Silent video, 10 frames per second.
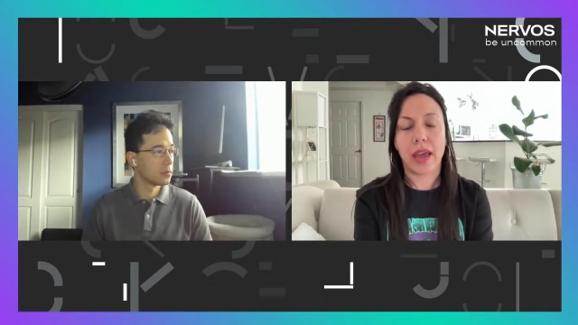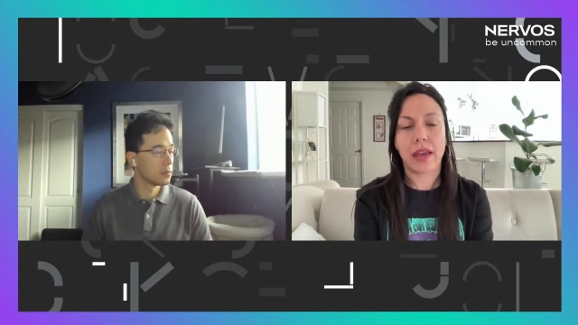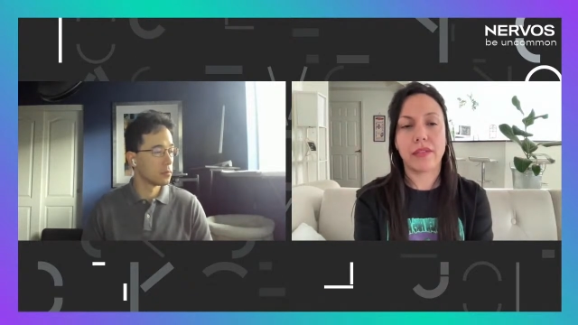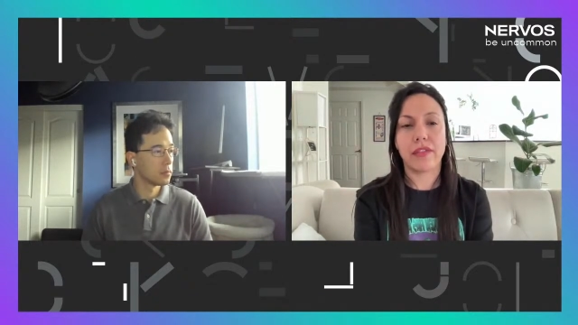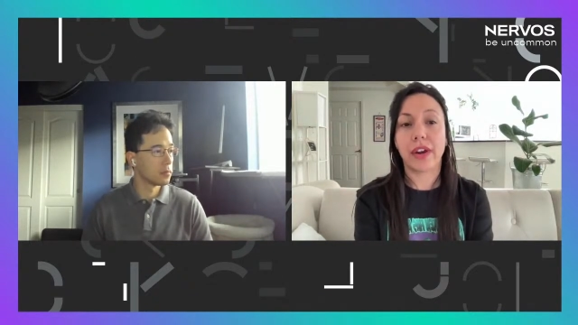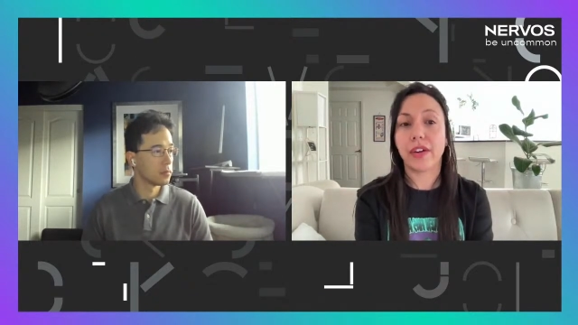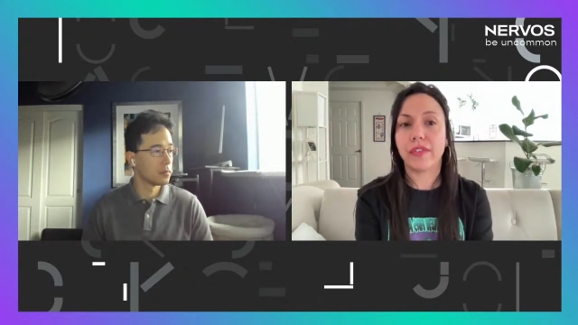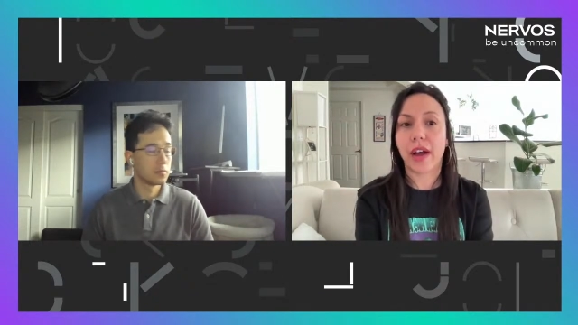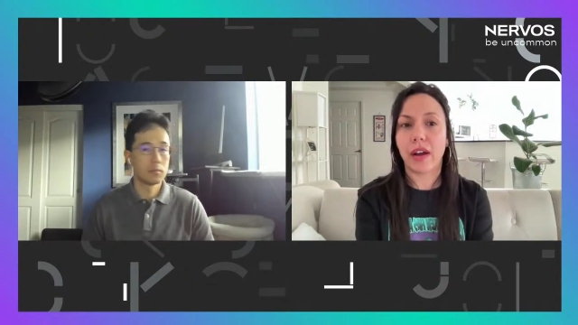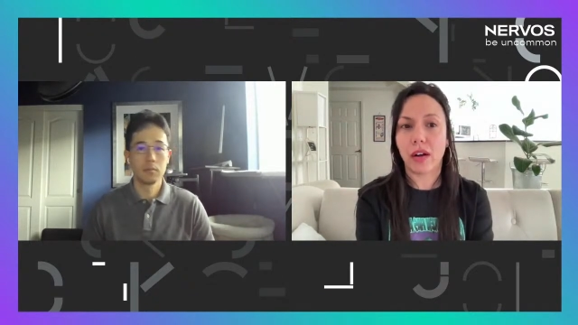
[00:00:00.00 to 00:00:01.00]
Speaker 1: and
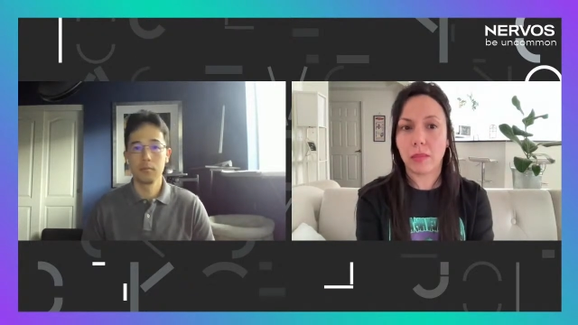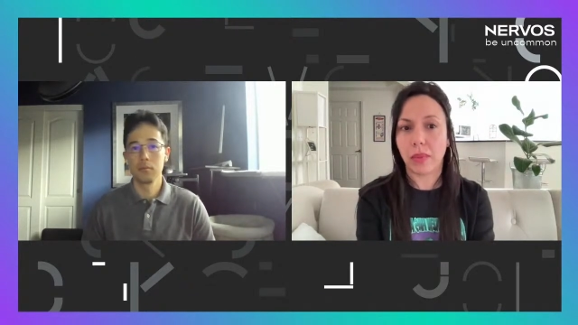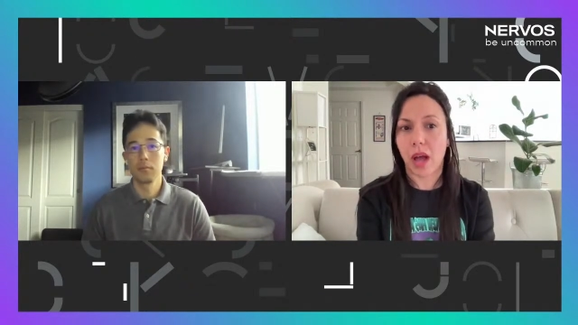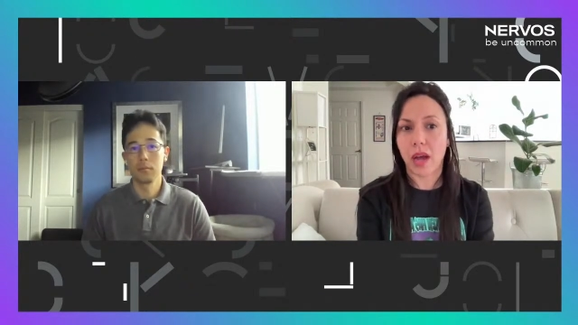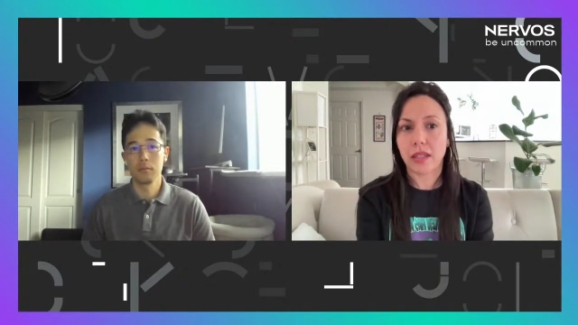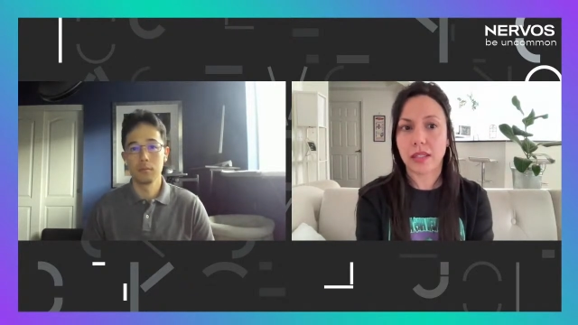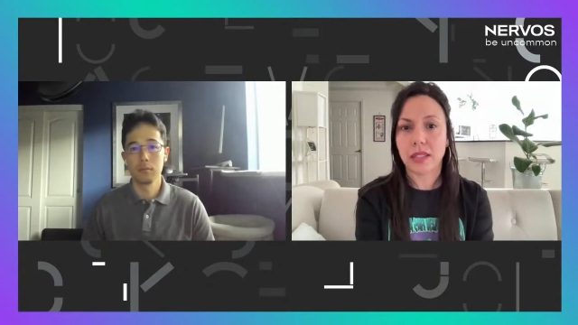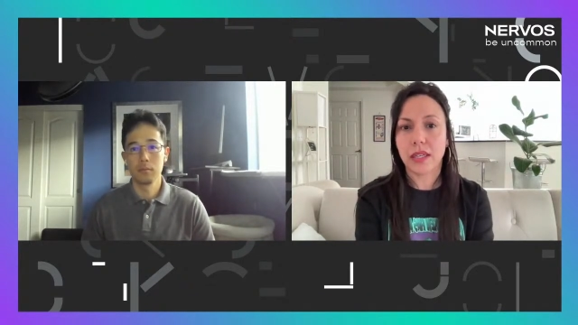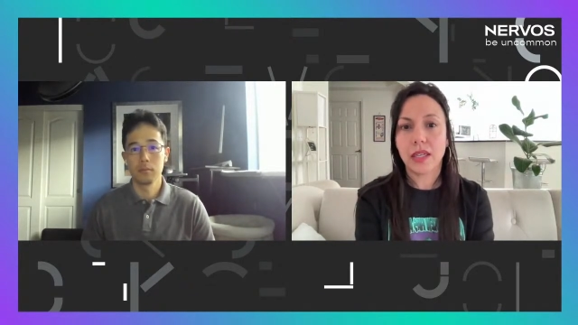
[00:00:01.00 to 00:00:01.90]
verify all blocks.